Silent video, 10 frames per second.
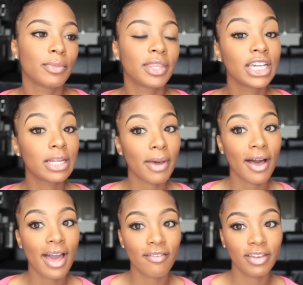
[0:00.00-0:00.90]
thinking
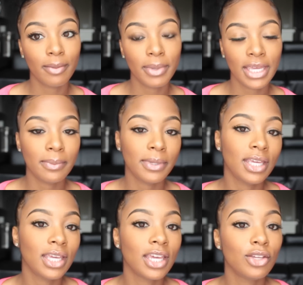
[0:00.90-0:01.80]
about having a
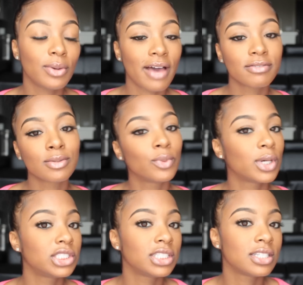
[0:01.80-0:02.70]
baby and you have some
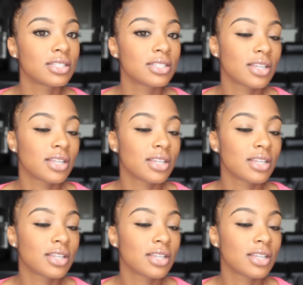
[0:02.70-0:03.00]
questions,